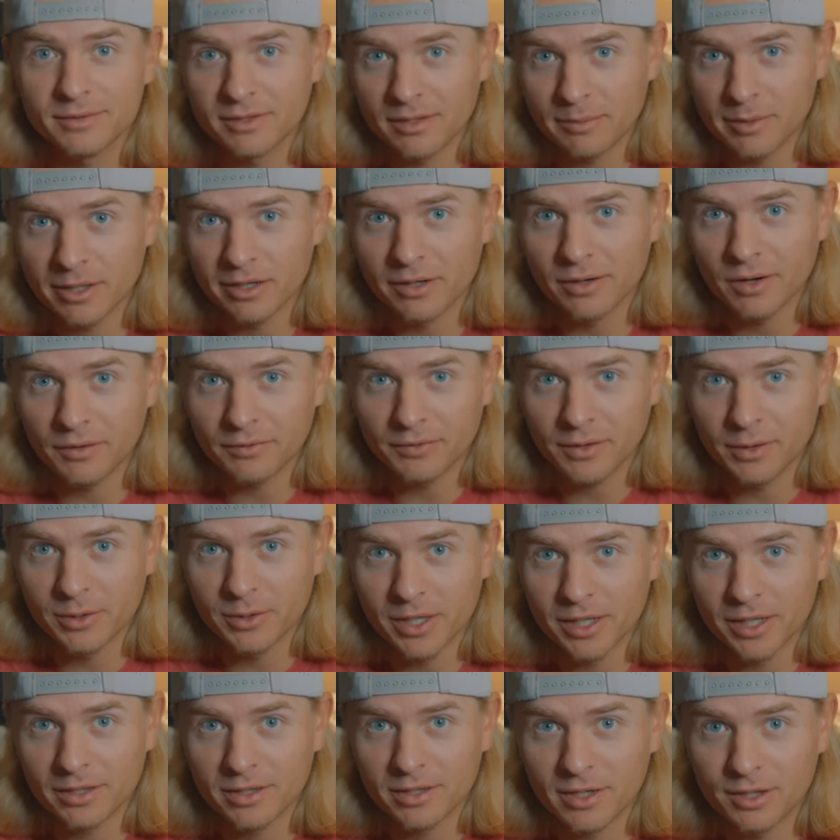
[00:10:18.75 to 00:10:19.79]

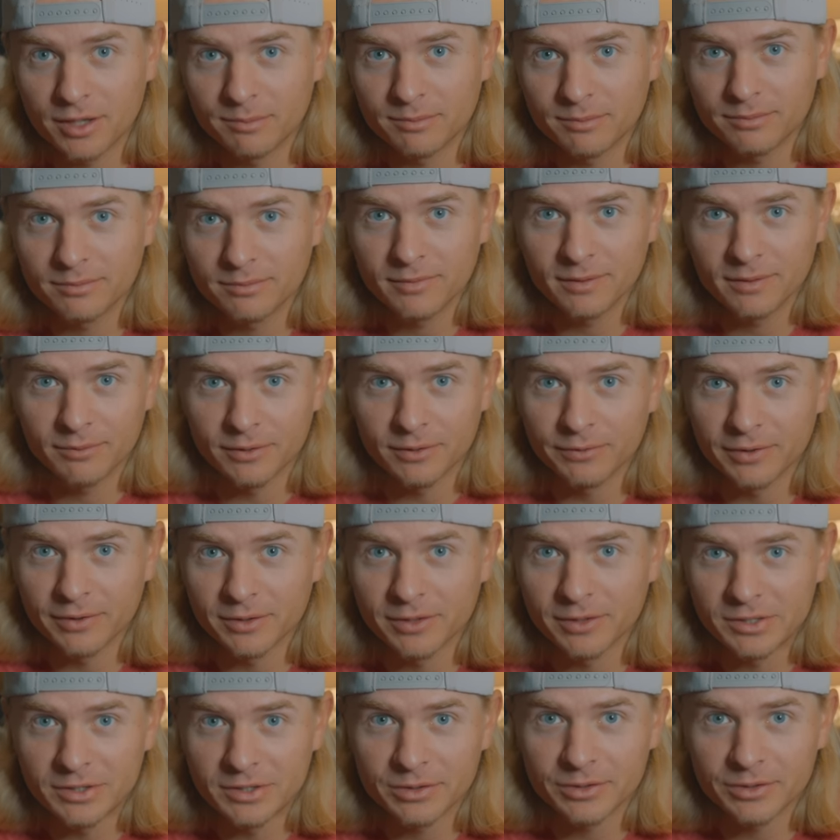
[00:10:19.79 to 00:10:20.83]
Sandbaggergolfco.com if you're
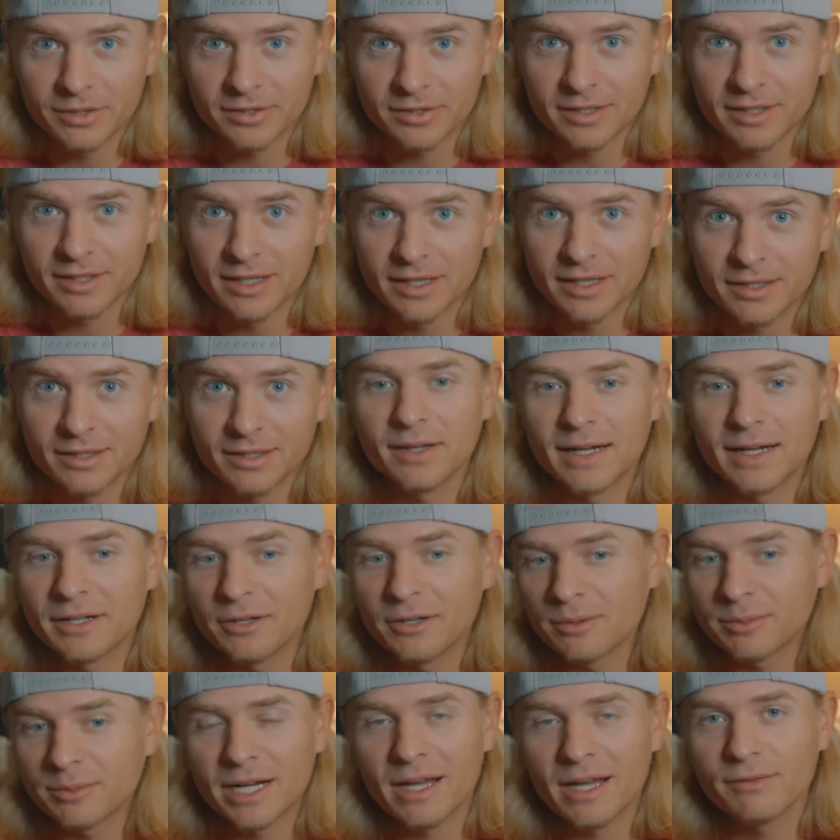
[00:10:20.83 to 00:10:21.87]
feeling generous today. And I
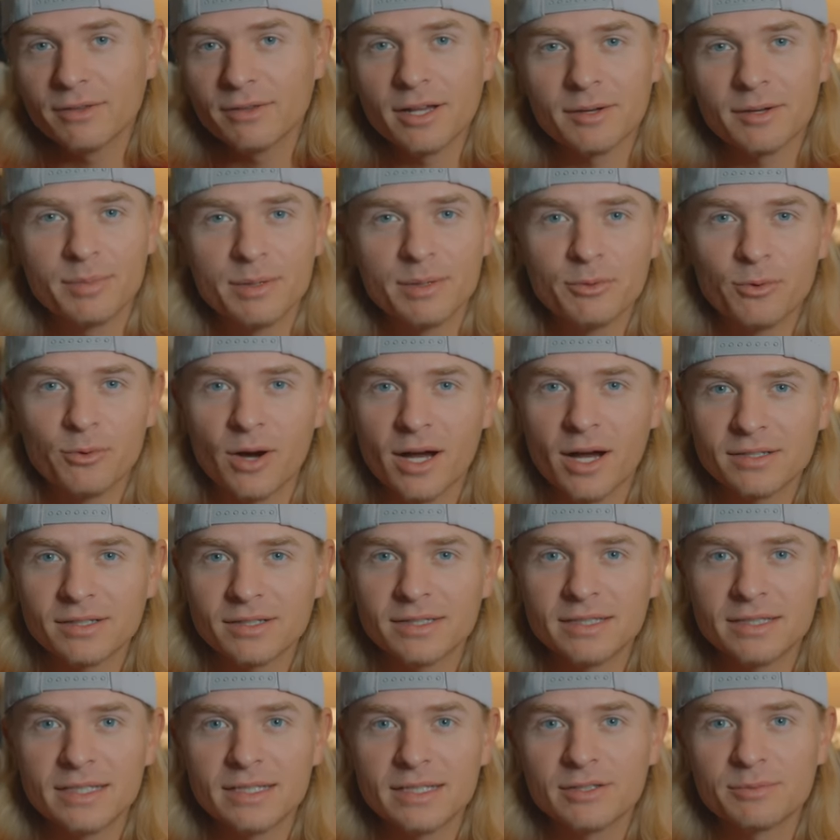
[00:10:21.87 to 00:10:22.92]
know I'm gonna have a lot of people
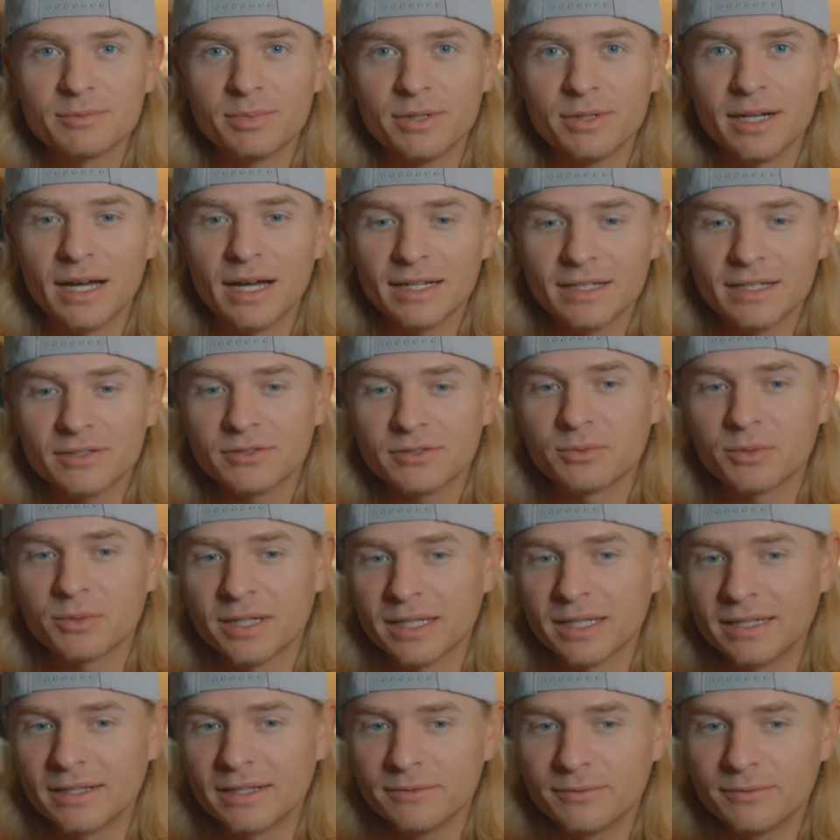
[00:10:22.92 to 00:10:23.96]
watching this, but I just
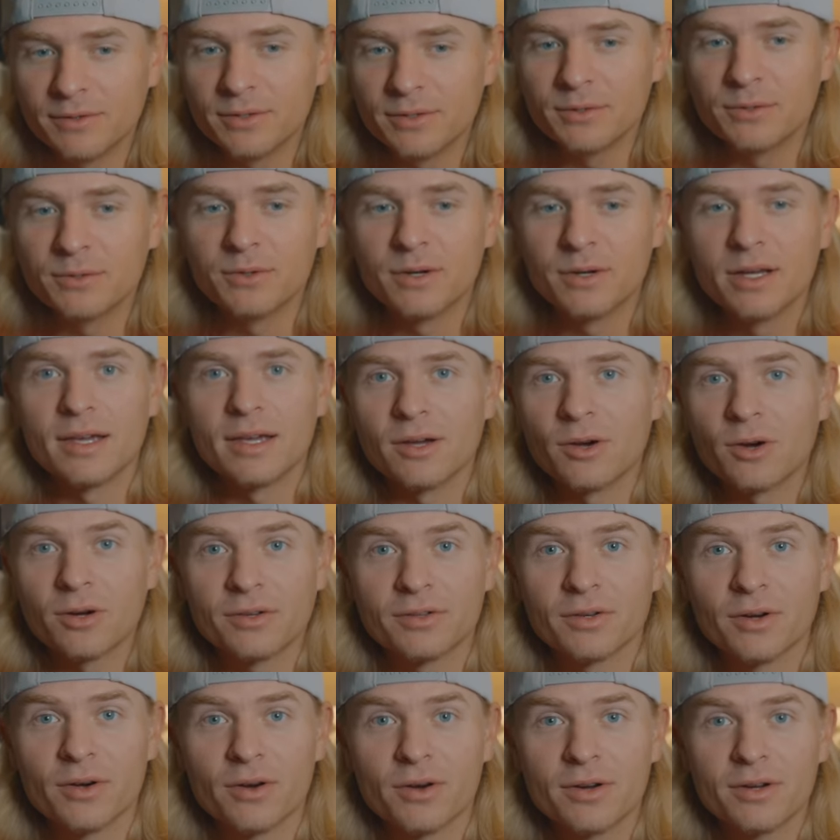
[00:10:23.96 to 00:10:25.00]
wanna give you a
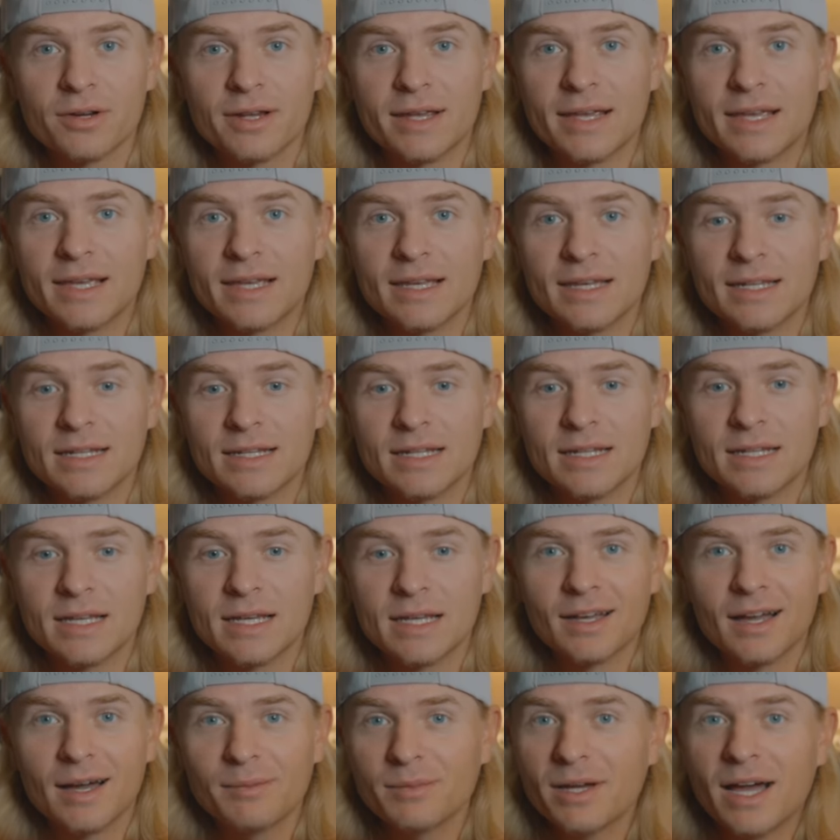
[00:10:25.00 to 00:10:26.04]
heart-to-heart, and
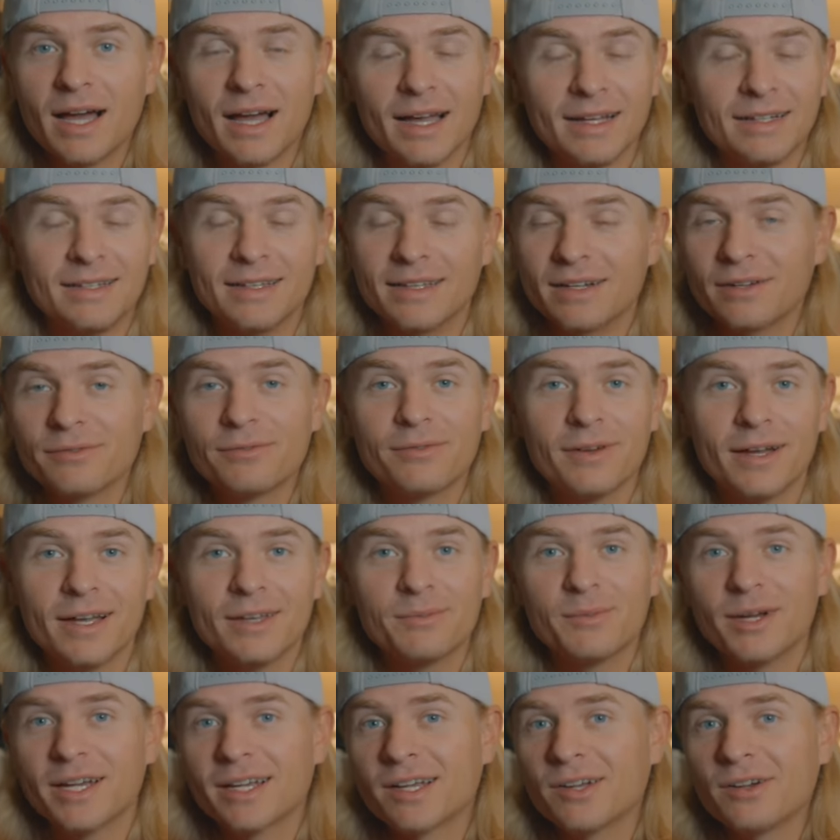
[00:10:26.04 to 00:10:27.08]
I'm not
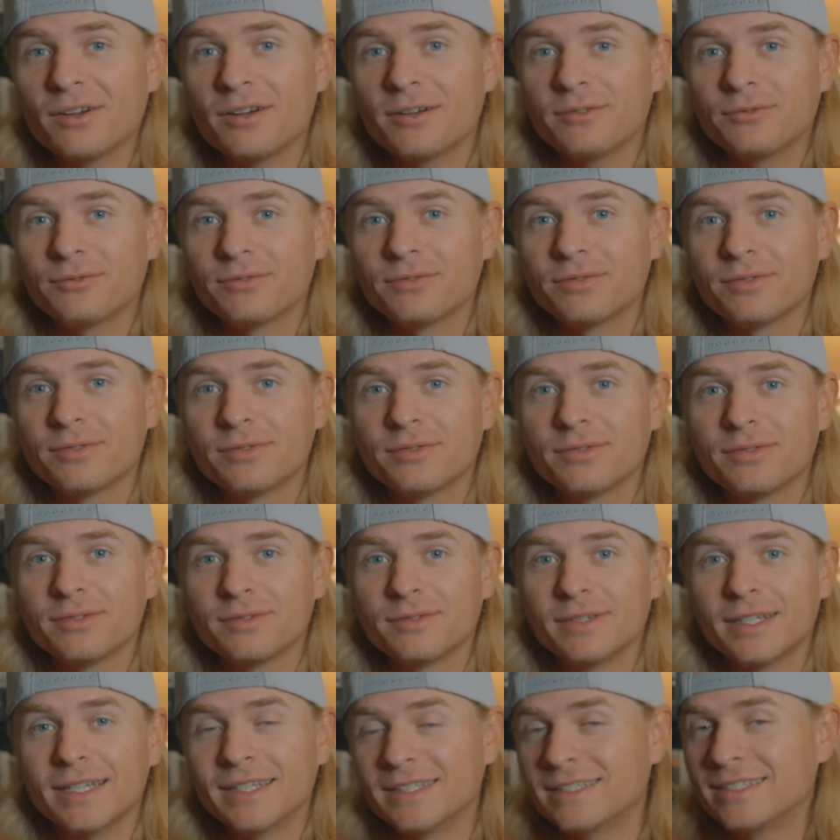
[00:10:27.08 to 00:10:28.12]
identified by golf.
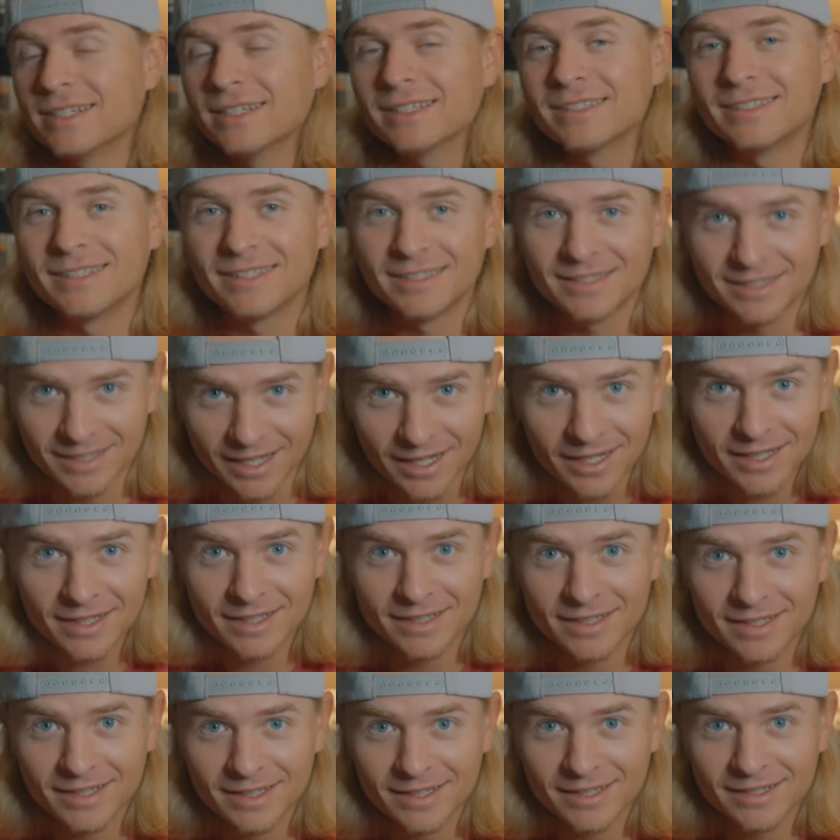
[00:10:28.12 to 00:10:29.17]
It does suck
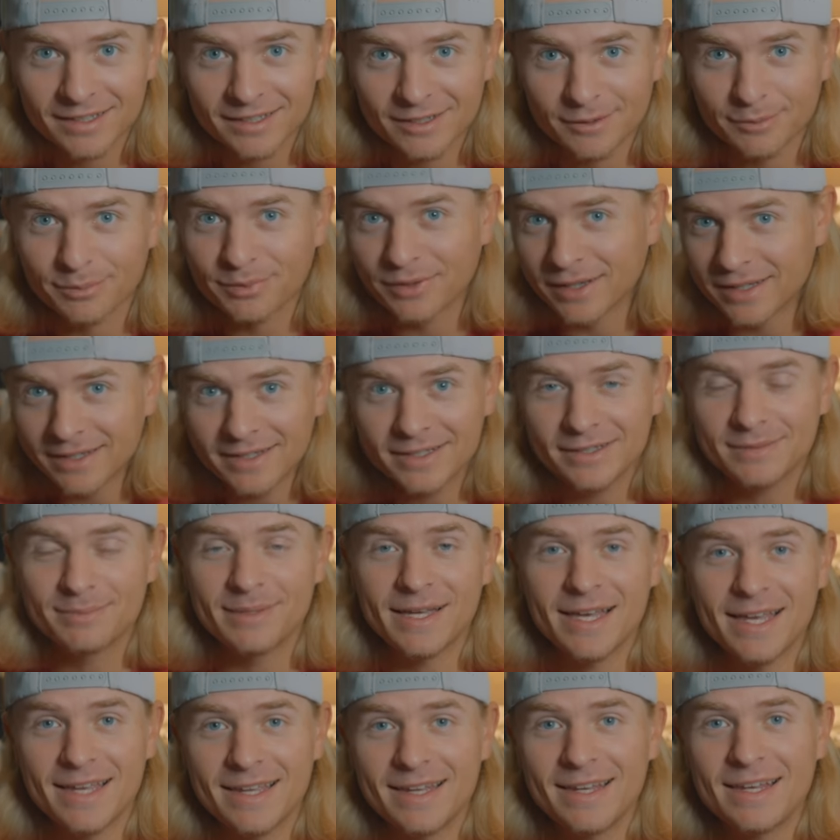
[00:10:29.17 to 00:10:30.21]
to play this
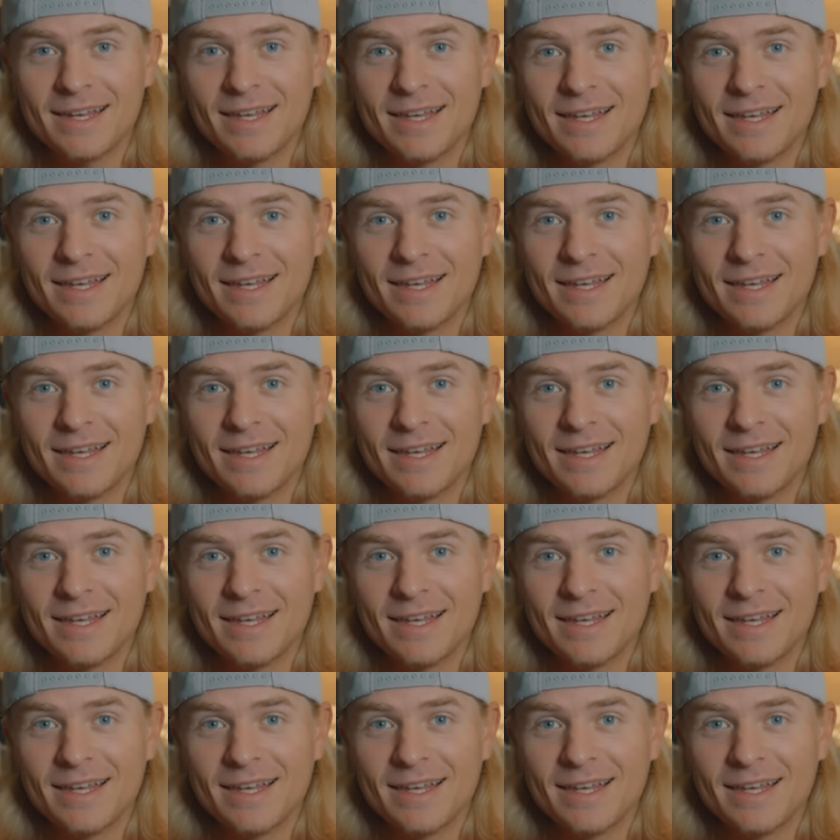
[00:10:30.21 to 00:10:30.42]
bad.